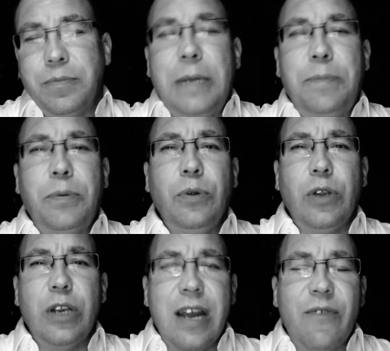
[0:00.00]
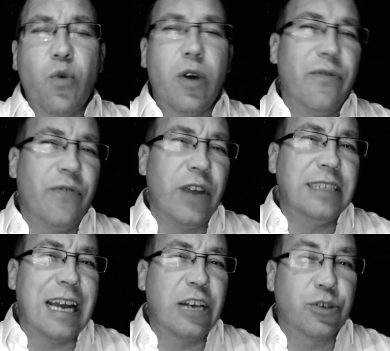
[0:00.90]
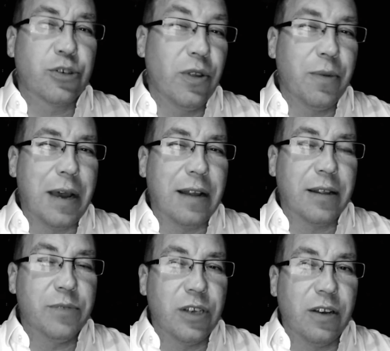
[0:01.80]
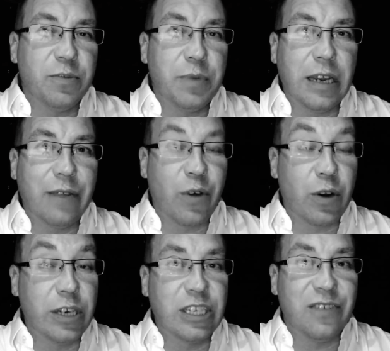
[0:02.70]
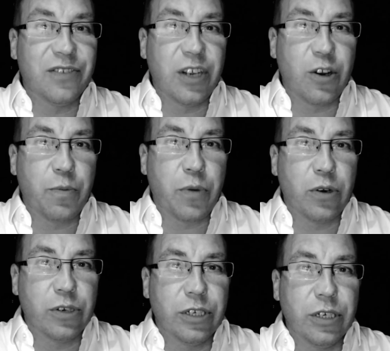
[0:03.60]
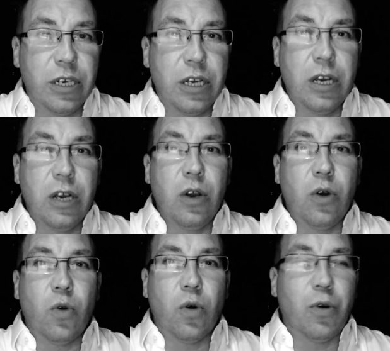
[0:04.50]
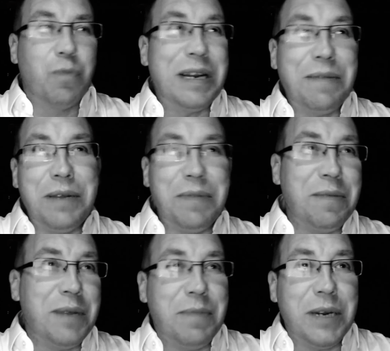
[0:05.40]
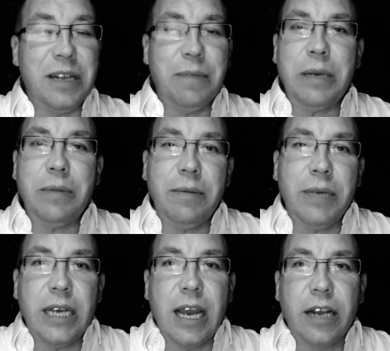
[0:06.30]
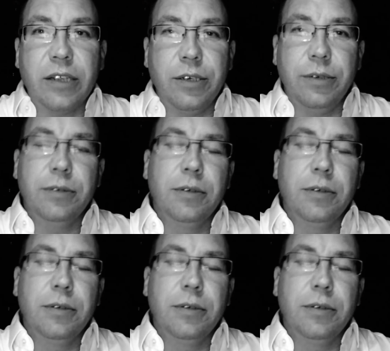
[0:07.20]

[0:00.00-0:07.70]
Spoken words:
People never want to face that truth about themselves, being a very self-centered person, or me, the me attitude.